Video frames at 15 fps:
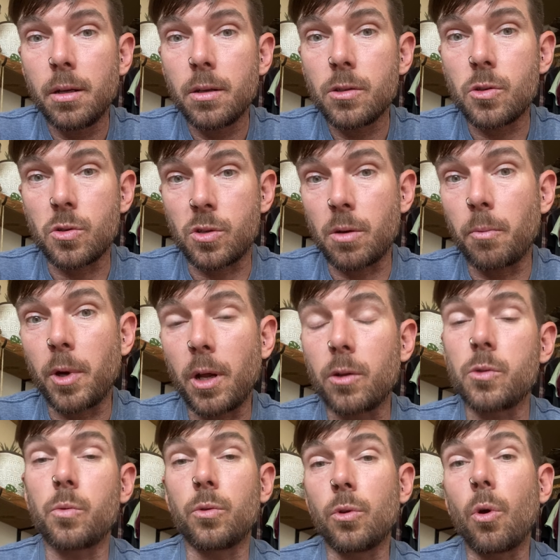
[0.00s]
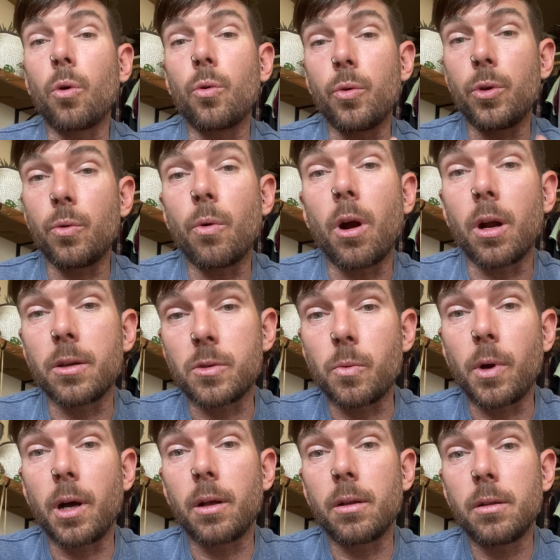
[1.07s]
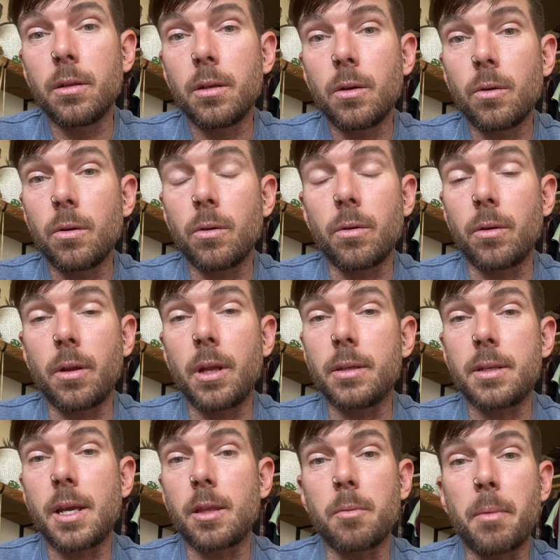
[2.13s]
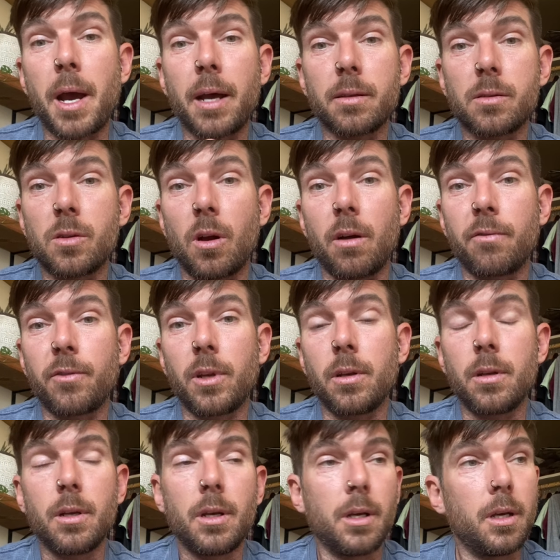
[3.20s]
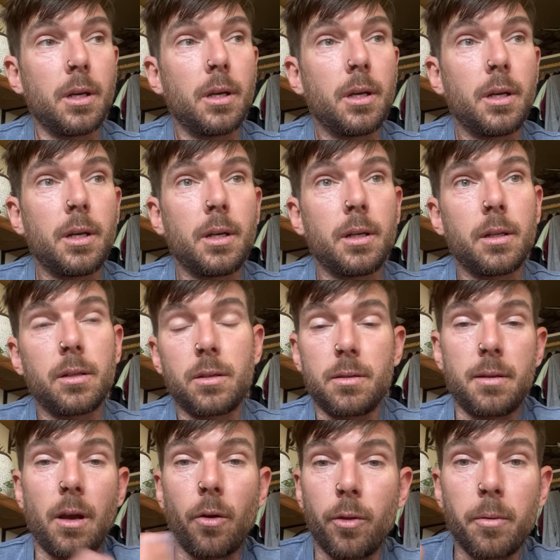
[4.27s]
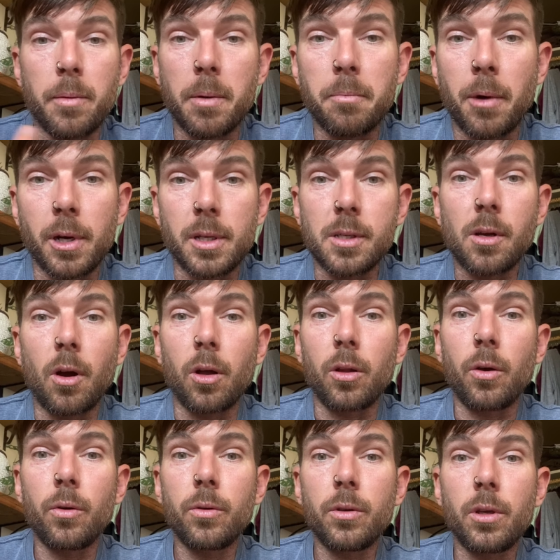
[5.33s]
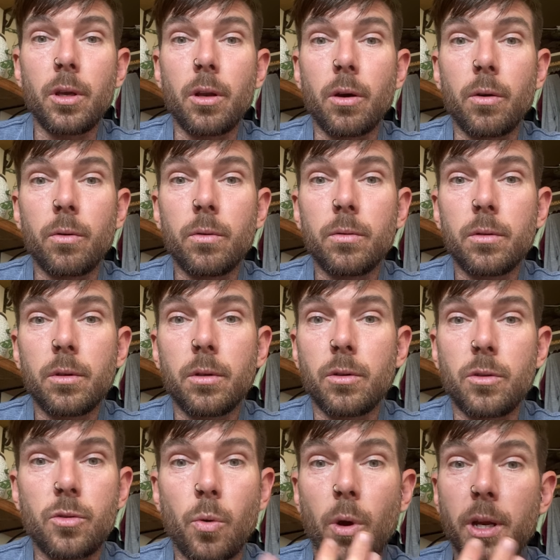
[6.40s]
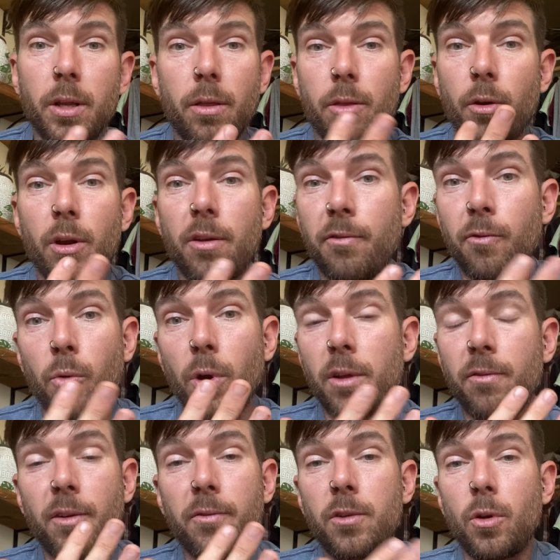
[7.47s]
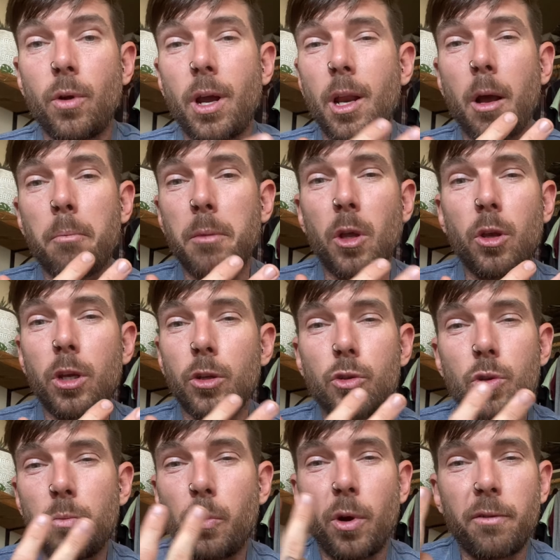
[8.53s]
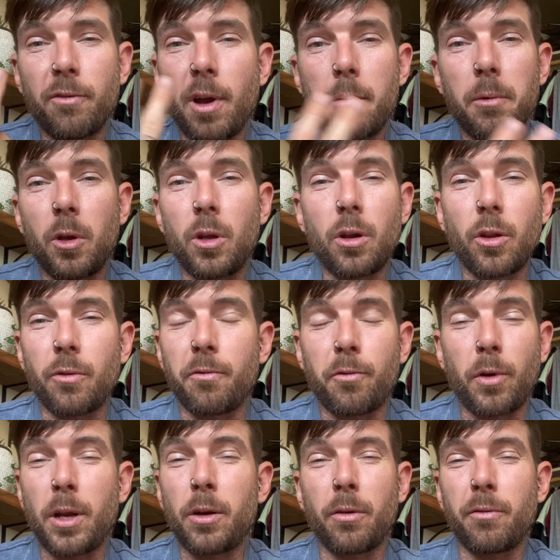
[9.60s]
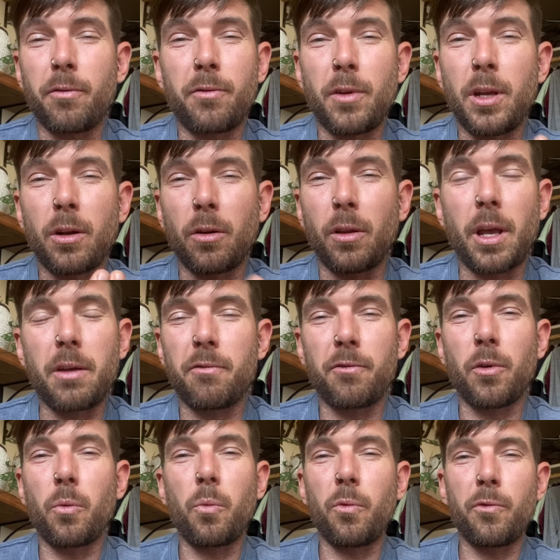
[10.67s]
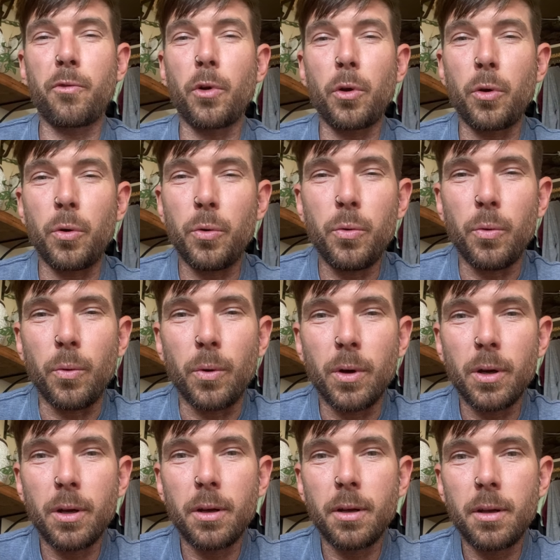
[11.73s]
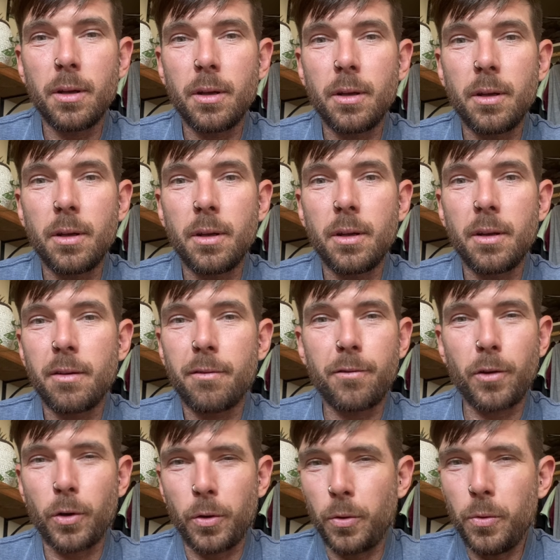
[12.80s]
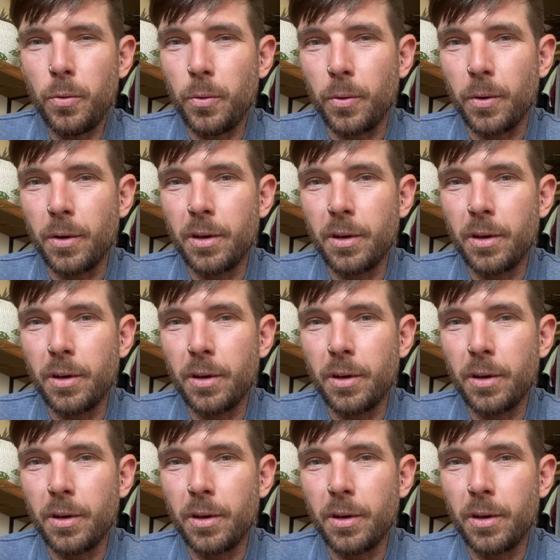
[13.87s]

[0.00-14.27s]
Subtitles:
so someone else will know who you are as well, and take the masks off and tell them that money's hollow. 20, 30, 40, 50 grand, $1 million, 2.5 million on the finger, like for who? For who?